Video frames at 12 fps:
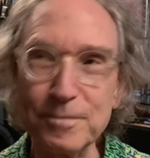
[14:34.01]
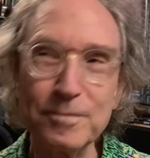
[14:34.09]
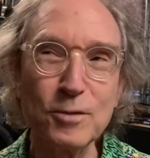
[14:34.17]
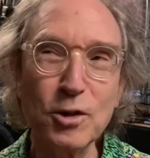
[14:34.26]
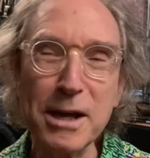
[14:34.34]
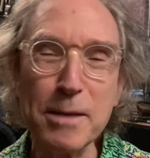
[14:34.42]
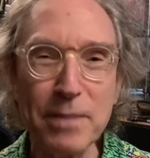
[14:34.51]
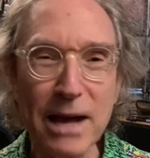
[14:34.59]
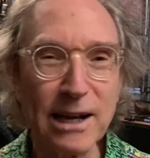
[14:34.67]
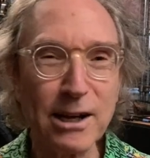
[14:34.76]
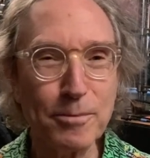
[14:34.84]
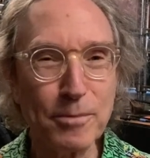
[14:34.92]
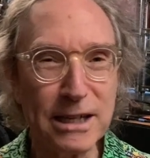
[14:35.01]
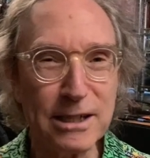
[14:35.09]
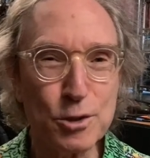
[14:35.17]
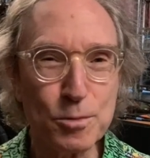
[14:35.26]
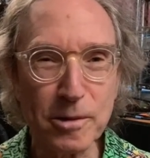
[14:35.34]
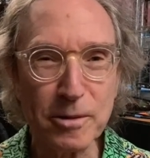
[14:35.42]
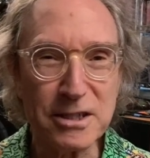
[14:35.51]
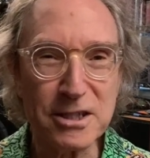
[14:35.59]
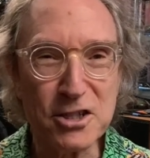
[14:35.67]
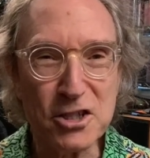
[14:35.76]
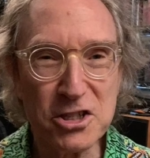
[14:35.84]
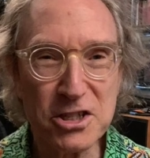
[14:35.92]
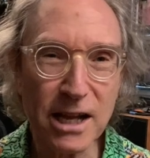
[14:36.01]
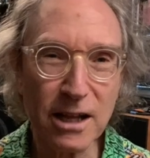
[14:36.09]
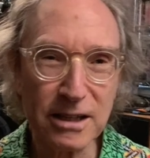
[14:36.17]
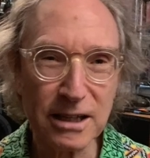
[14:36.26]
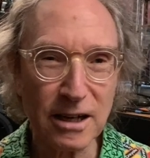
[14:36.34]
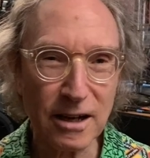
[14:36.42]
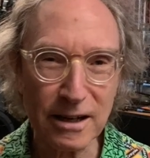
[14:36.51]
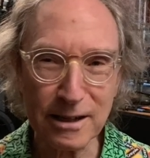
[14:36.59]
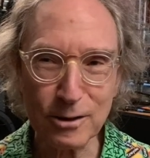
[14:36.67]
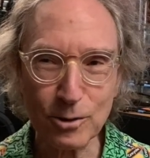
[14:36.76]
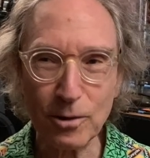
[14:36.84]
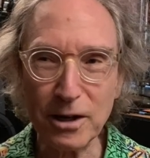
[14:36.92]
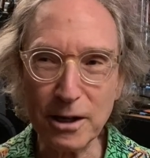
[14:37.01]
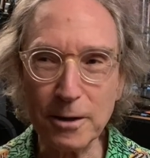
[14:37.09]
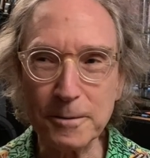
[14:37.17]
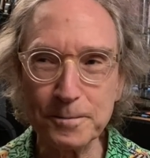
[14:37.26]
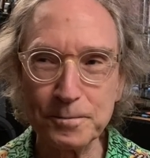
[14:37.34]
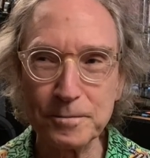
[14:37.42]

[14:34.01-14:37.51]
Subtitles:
looking back on my experience selling high-end audio,